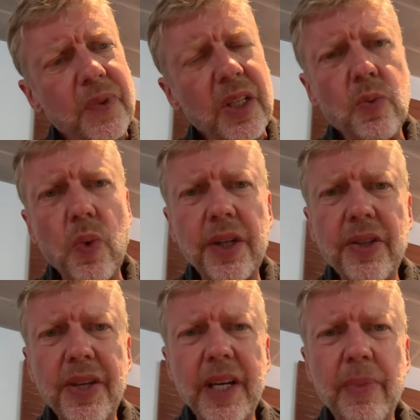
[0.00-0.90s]
there's one
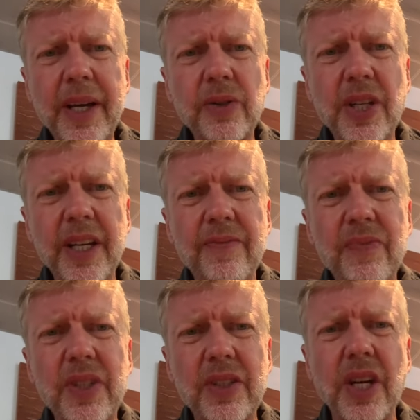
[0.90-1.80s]
thing about it
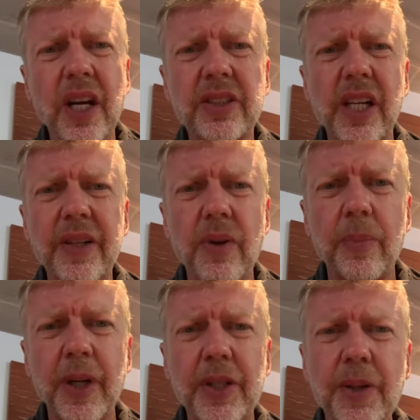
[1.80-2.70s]
that's utterly
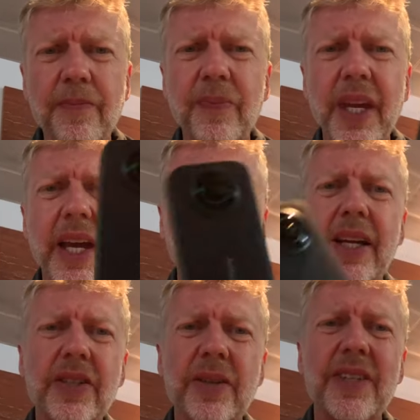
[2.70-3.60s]
rubbish,
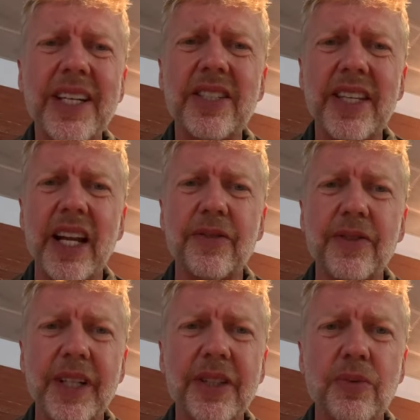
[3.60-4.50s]
and it's the
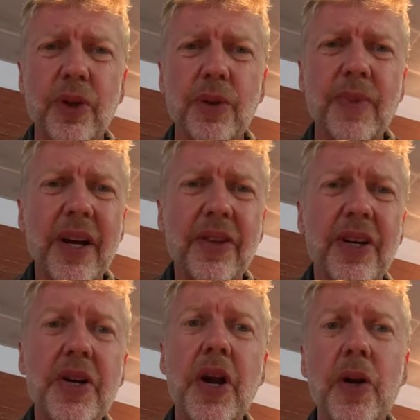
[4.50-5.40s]
elephant in the room that
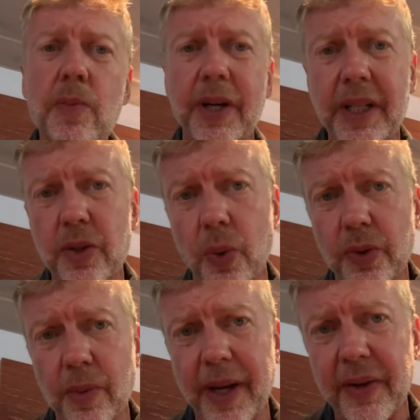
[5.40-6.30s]
nobody
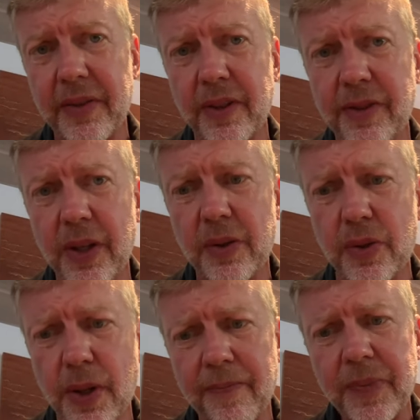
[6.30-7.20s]
talks about in
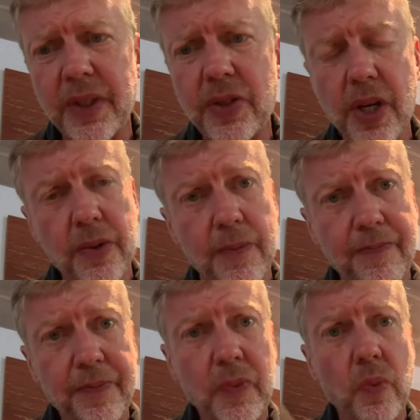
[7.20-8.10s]
reviews. So,
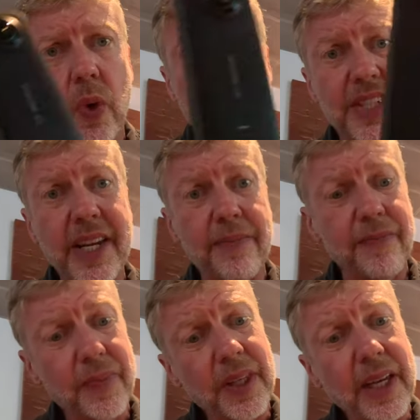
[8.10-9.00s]
what is it,
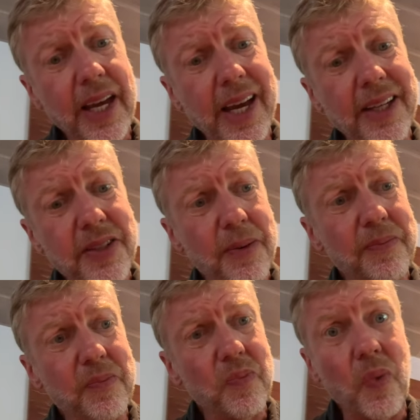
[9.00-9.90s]
and
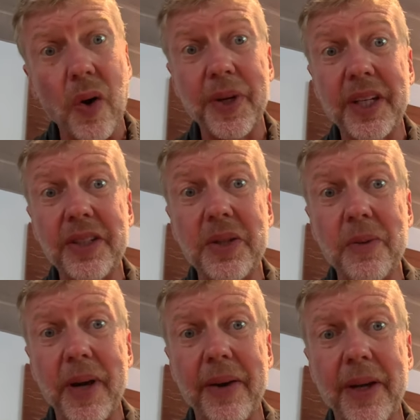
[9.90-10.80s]
what are we going to do
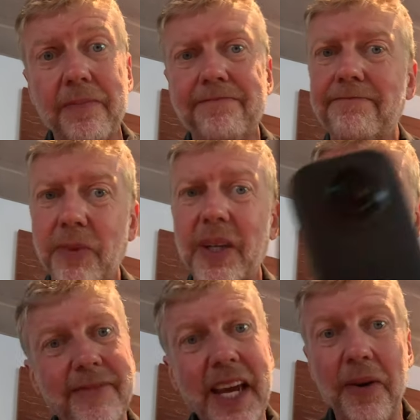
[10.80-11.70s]
about it? Well,
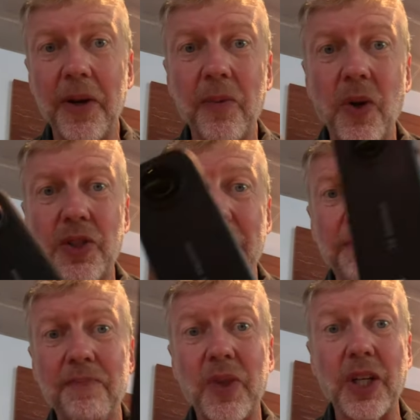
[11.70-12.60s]
carry on watching,
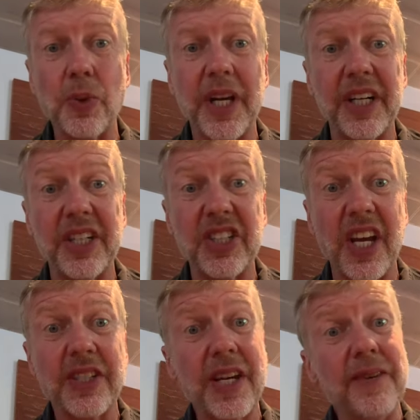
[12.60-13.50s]
because we're going to
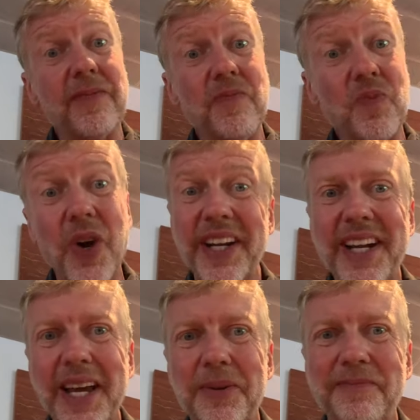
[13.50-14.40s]
discuss it right
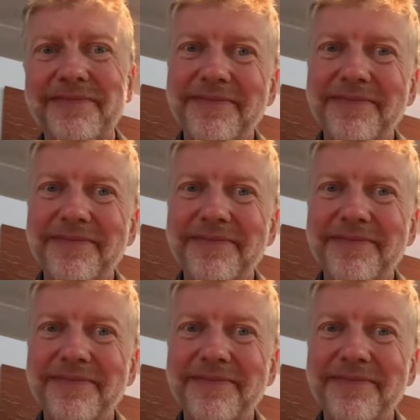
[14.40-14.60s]
now.